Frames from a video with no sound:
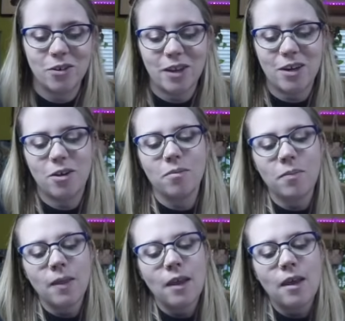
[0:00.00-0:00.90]
later.
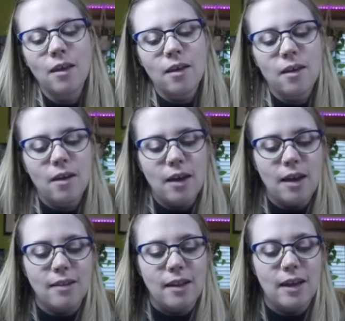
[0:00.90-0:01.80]

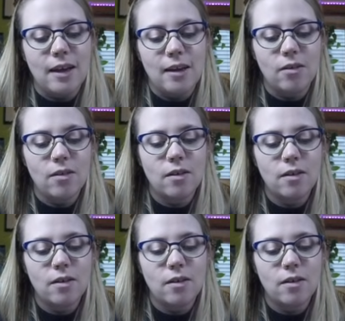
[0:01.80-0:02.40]
And then